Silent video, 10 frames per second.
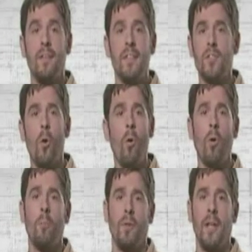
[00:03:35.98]
these
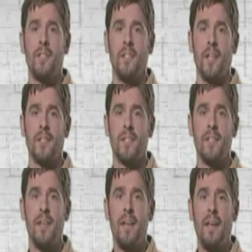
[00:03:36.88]
horrible incidents
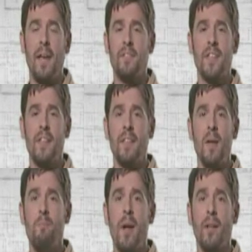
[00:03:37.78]
have said that they
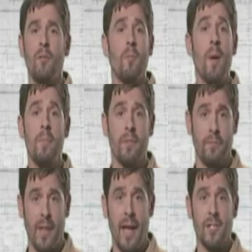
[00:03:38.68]
barely remember the
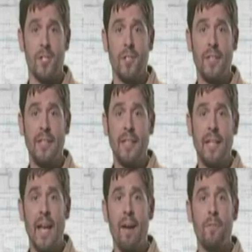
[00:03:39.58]
flash
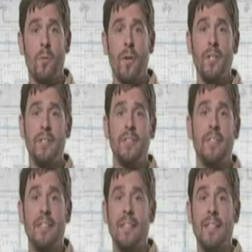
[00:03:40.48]
and afterward,
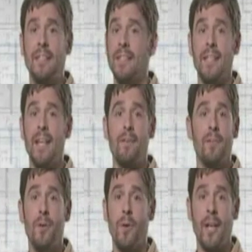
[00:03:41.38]
they never
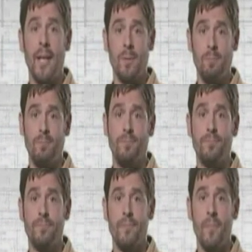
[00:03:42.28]
knew what hit them.
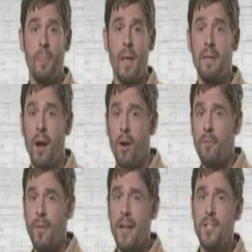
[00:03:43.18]
Now, arc
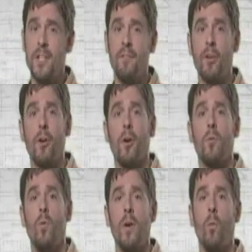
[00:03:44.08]
flashes have occurred
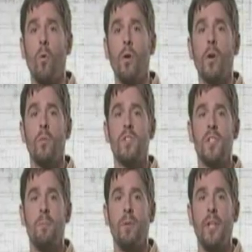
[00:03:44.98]
when a worker was
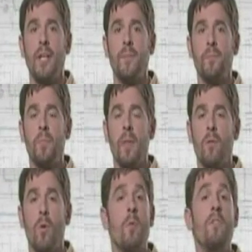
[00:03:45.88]
simply
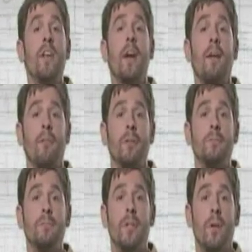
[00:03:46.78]
removing a cover
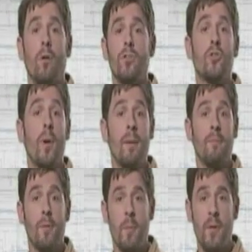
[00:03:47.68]
or trim
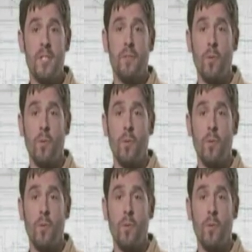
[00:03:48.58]
from a piece of